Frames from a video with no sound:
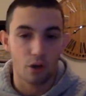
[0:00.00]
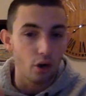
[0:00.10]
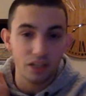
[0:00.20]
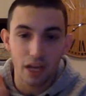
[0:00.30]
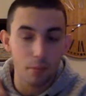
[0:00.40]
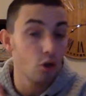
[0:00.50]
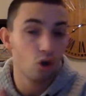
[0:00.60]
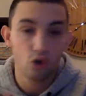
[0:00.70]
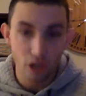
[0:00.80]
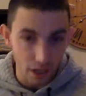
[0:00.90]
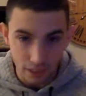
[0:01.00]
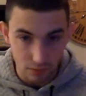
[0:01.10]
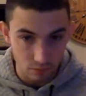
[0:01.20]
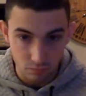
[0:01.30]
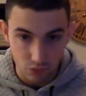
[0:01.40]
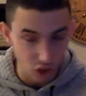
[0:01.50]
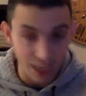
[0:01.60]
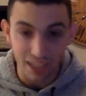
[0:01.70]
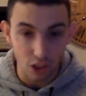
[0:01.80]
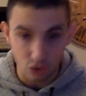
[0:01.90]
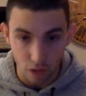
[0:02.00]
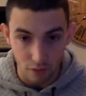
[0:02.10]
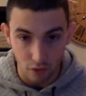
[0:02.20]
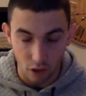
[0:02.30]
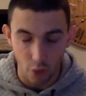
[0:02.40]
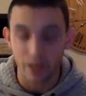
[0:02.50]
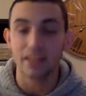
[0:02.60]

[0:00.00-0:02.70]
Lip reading: Notre Dame could not get a good drive going,